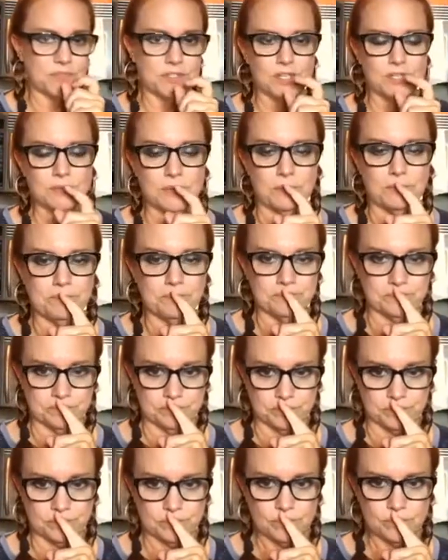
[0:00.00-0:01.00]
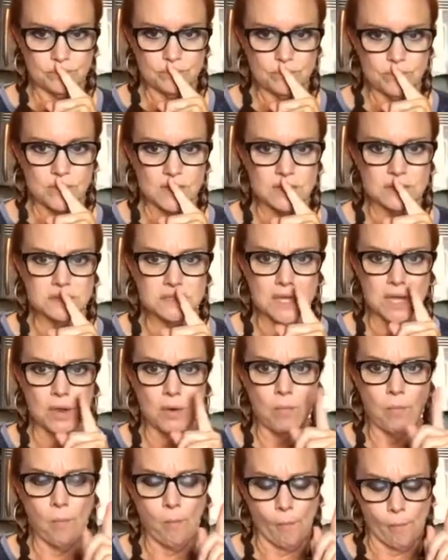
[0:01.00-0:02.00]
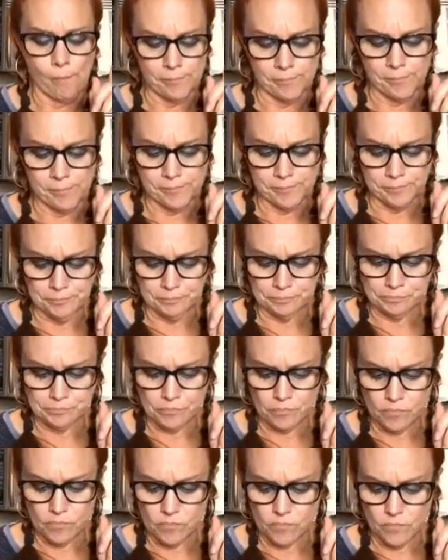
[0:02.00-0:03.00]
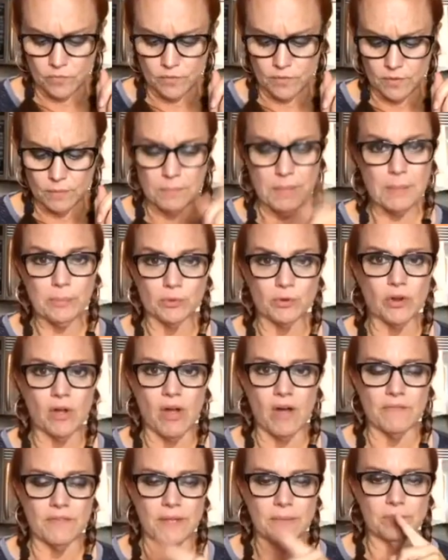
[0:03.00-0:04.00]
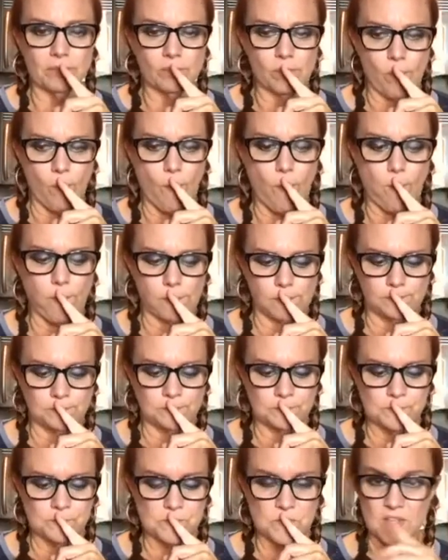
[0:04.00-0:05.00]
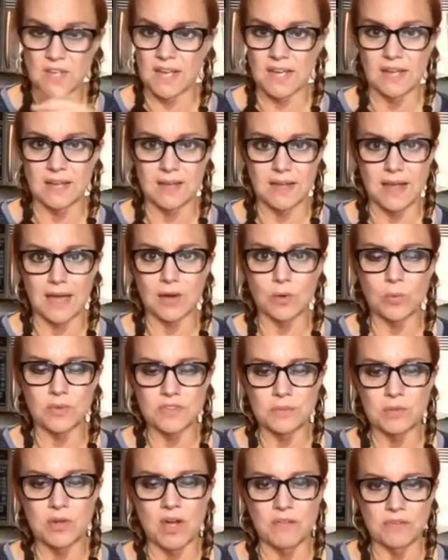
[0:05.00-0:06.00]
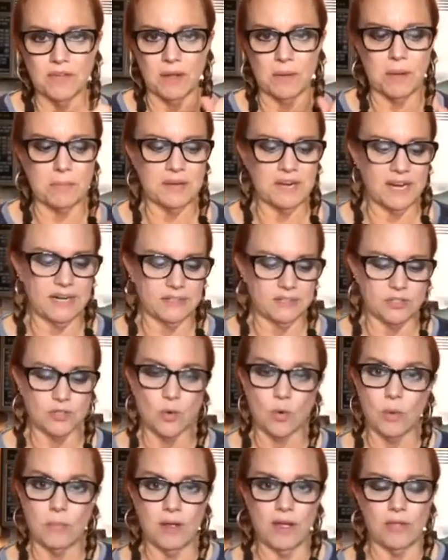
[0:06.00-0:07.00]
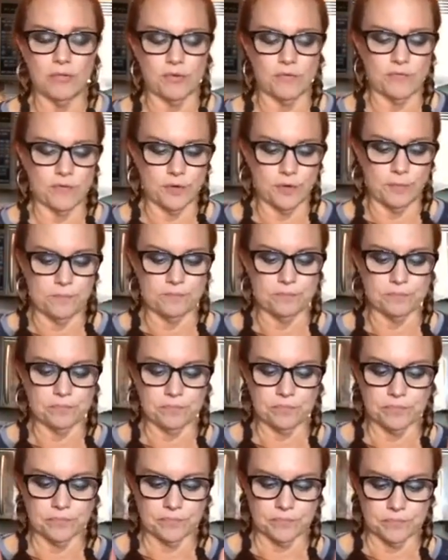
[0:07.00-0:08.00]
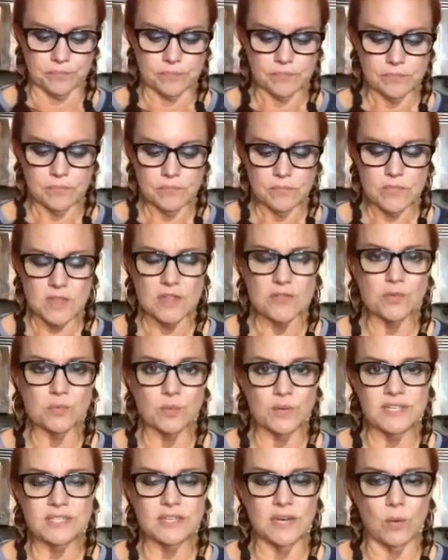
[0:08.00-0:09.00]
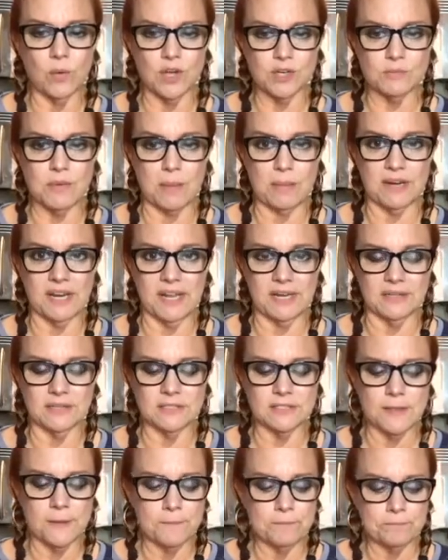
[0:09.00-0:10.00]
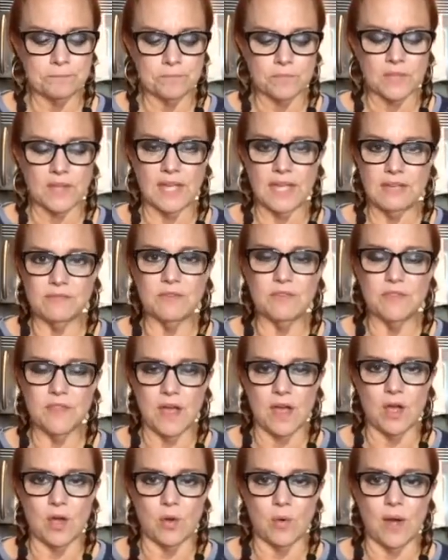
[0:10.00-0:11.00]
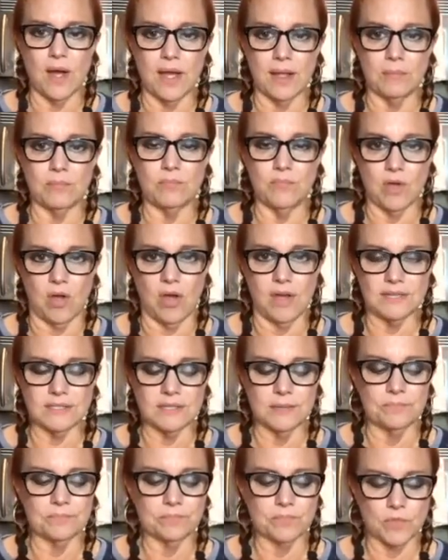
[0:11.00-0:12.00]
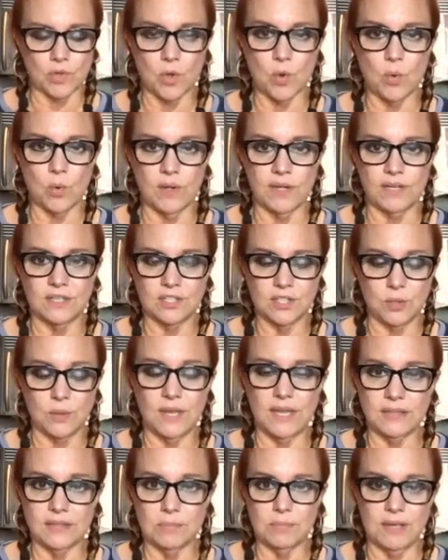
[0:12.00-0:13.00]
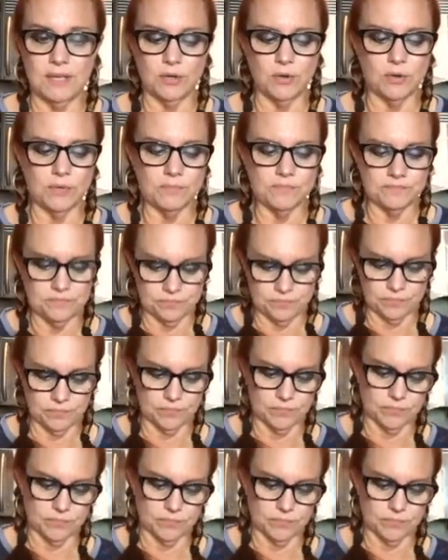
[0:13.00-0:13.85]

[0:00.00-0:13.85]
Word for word: excuse me. So people are coughing. I don't want them coughing on my bananas or my other fruit. The reason I wash my bananas, even though I am not going to eat the peel,